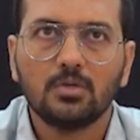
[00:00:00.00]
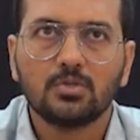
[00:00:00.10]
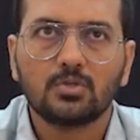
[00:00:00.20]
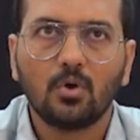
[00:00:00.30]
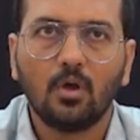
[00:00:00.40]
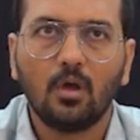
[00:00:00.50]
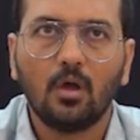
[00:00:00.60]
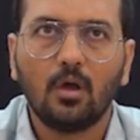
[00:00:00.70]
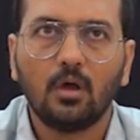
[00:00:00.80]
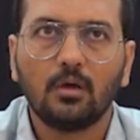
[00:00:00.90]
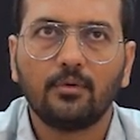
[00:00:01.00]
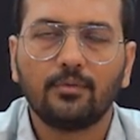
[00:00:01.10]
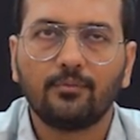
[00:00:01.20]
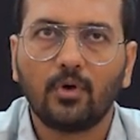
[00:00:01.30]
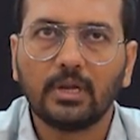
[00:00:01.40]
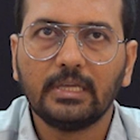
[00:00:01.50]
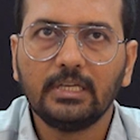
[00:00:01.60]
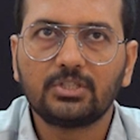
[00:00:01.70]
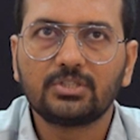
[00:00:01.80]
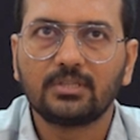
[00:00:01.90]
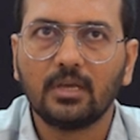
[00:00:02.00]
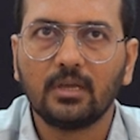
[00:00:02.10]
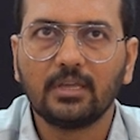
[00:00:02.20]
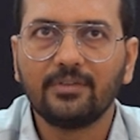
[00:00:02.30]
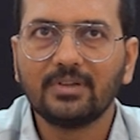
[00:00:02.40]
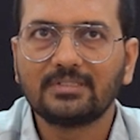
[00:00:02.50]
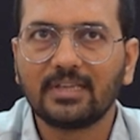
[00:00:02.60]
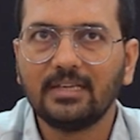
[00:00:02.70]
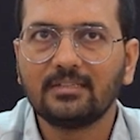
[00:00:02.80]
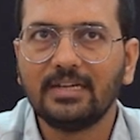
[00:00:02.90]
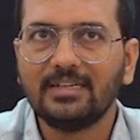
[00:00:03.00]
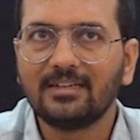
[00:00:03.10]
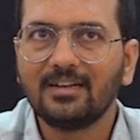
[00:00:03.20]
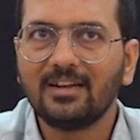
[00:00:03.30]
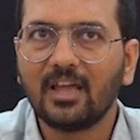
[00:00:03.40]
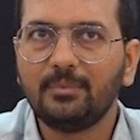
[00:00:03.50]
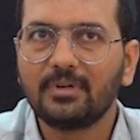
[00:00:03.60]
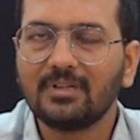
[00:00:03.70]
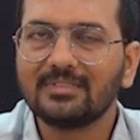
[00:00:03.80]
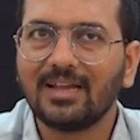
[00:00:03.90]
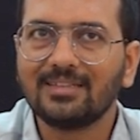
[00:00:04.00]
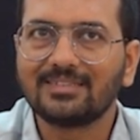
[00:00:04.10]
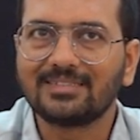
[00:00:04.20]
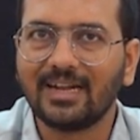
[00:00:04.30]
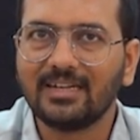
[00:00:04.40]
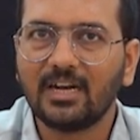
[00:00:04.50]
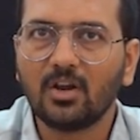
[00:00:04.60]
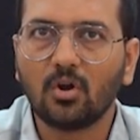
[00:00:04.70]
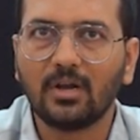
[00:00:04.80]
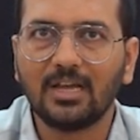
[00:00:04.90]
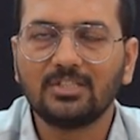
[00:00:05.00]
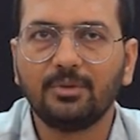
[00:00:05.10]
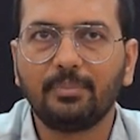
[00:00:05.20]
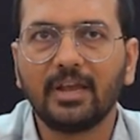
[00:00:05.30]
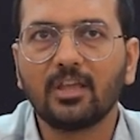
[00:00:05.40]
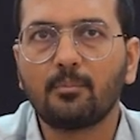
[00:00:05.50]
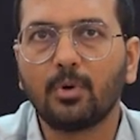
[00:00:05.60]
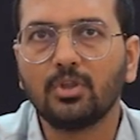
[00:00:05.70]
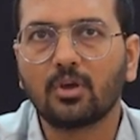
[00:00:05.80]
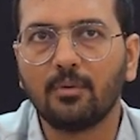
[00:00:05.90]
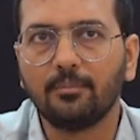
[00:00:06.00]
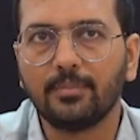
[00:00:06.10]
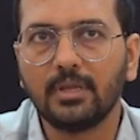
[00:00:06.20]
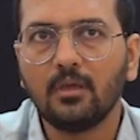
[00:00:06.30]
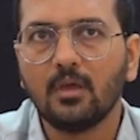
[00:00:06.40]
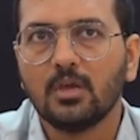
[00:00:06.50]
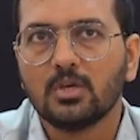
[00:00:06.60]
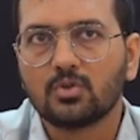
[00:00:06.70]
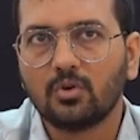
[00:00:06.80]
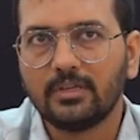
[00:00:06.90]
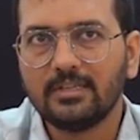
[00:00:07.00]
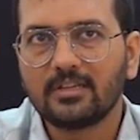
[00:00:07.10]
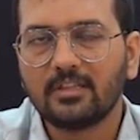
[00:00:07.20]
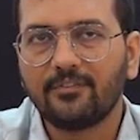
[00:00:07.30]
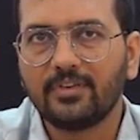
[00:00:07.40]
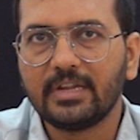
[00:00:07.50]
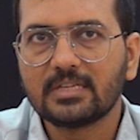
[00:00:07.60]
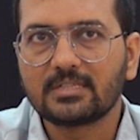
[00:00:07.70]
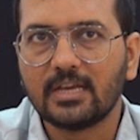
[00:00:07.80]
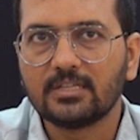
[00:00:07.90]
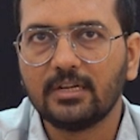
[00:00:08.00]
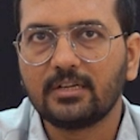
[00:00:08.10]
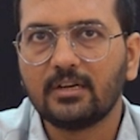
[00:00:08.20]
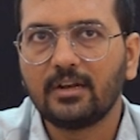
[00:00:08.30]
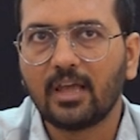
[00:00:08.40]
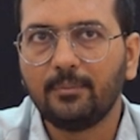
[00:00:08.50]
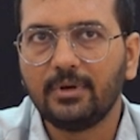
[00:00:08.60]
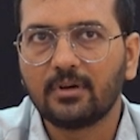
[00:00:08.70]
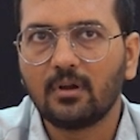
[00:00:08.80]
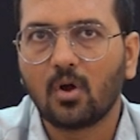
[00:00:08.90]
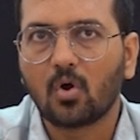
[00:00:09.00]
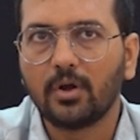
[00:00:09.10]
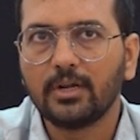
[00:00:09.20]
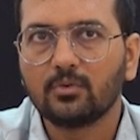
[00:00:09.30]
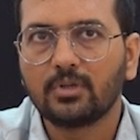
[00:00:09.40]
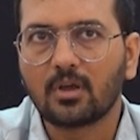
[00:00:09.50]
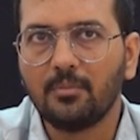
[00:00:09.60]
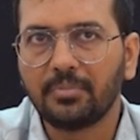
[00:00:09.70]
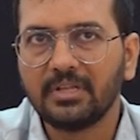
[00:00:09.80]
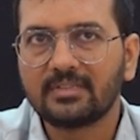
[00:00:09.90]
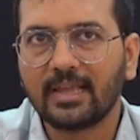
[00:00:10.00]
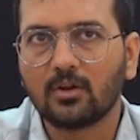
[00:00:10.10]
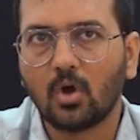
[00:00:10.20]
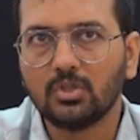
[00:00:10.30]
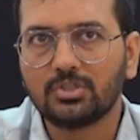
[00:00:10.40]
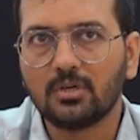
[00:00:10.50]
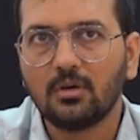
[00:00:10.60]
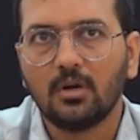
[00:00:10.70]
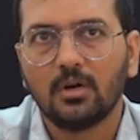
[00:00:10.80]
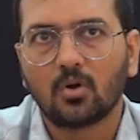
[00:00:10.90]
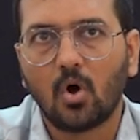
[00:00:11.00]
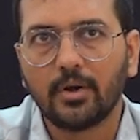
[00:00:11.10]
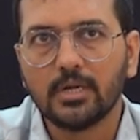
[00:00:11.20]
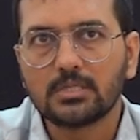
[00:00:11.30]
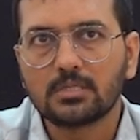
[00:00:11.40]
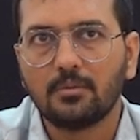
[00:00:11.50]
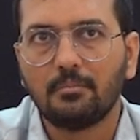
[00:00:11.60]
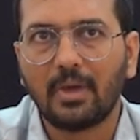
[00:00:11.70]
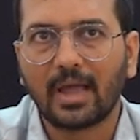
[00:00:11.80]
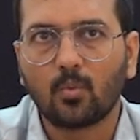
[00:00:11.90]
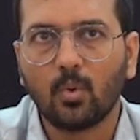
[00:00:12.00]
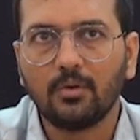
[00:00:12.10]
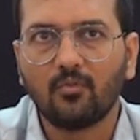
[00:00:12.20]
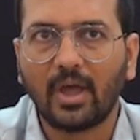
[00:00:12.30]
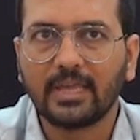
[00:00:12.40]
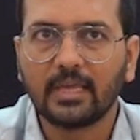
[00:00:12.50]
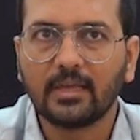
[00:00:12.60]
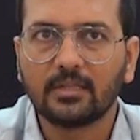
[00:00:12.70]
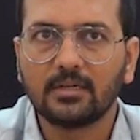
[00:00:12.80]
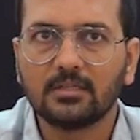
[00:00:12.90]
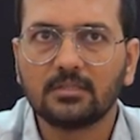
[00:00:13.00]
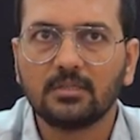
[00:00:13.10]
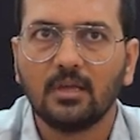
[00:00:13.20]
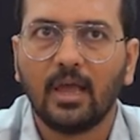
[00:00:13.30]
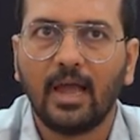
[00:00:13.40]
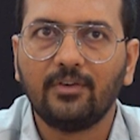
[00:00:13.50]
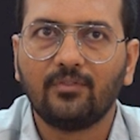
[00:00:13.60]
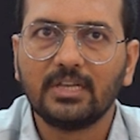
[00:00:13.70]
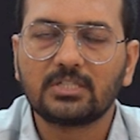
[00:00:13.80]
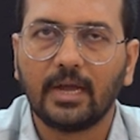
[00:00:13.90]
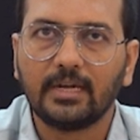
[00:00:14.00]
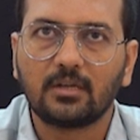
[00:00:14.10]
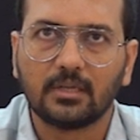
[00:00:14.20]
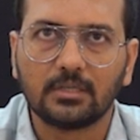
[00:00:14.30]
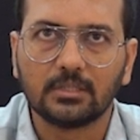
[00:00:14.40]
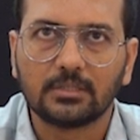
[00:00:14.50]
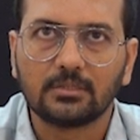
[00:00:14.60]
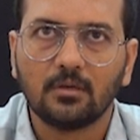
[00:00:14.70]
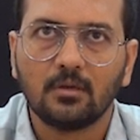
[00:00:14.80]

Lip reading: So for each given size, internal diameter is either standard or large depending upon the company. So these are the various size internal diameter according to the companies like Launcher, Cordis, Mach 1, Viking catheters, and Weiss guide catheters.